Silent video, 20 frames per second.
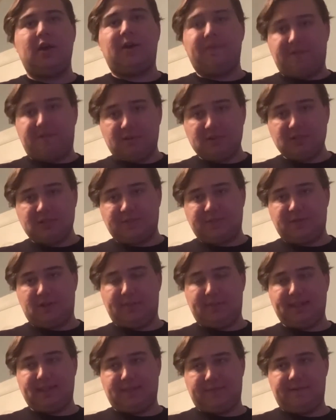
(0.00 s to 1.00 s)
First film,
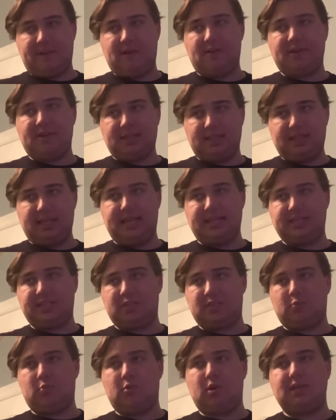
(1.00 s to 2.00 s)
at the very
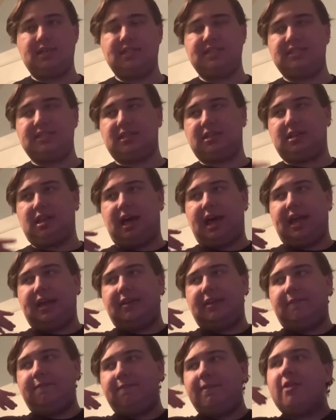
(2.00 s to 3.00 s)
least, was like
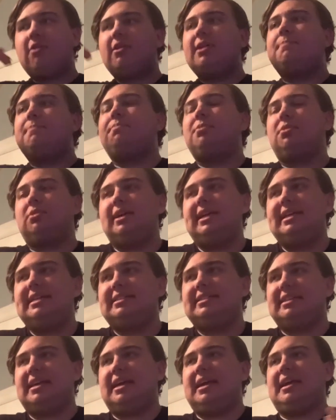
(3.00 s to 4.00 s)
very
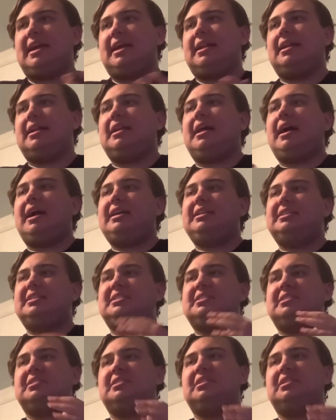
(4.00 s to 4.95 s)
pleasing and a nice,